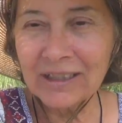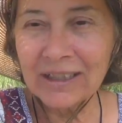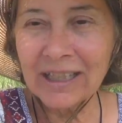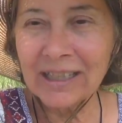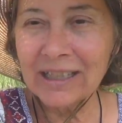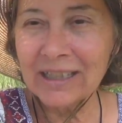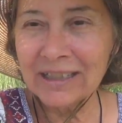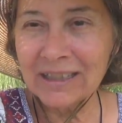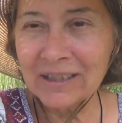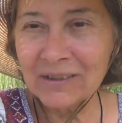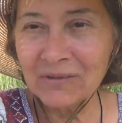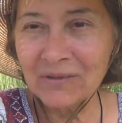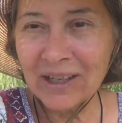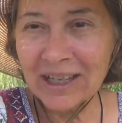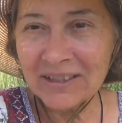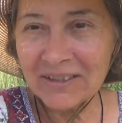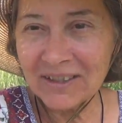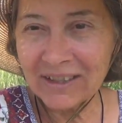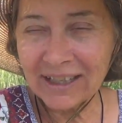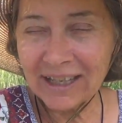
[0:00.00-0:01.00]
like an
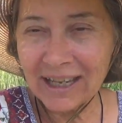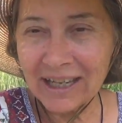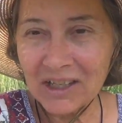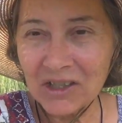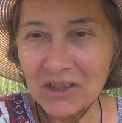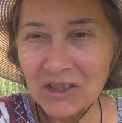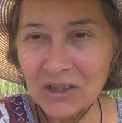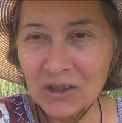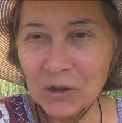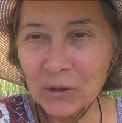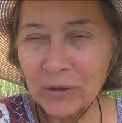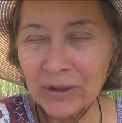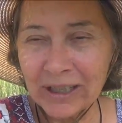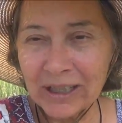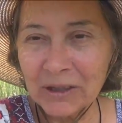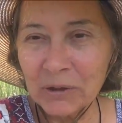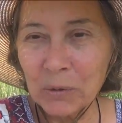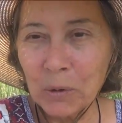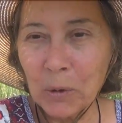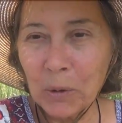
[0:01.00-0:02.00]
investigation or
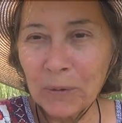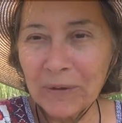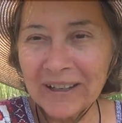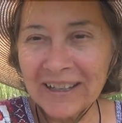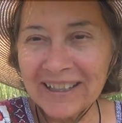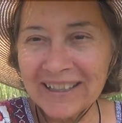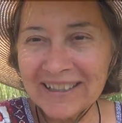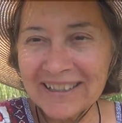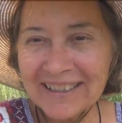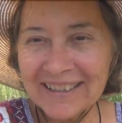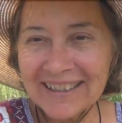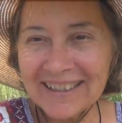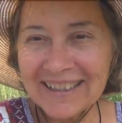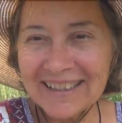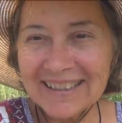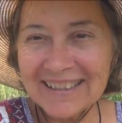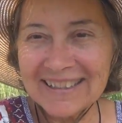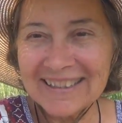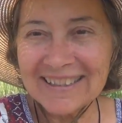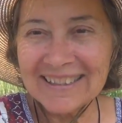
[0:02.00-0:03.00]
inquiry into
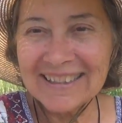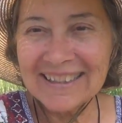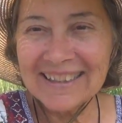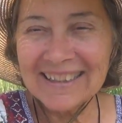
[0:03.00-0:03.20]
this.